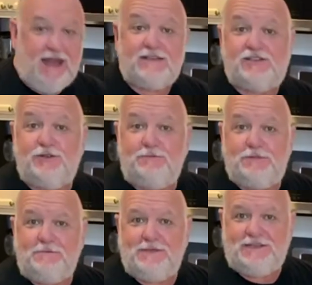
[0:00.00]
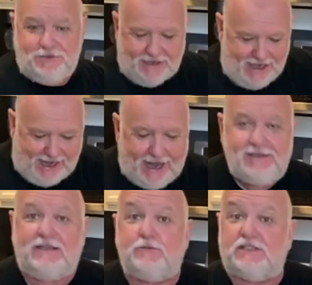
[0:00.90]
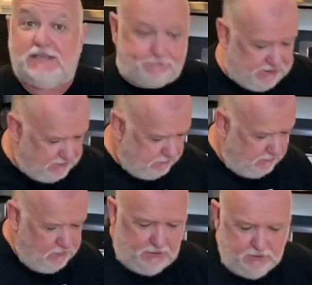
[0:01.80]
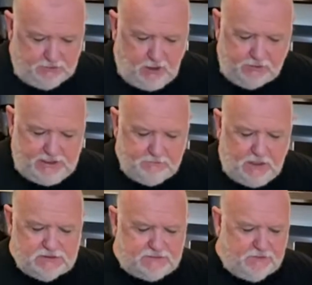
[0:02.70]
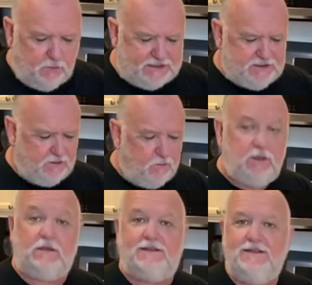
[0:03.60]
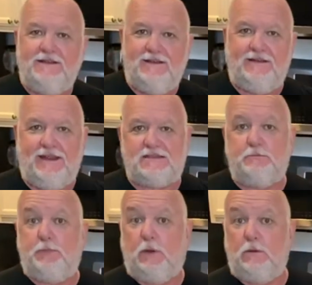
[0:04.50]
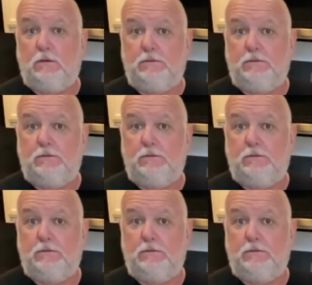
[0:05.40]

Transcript: and scoop them into a handy receptacle known in most of the Western world as a bowl.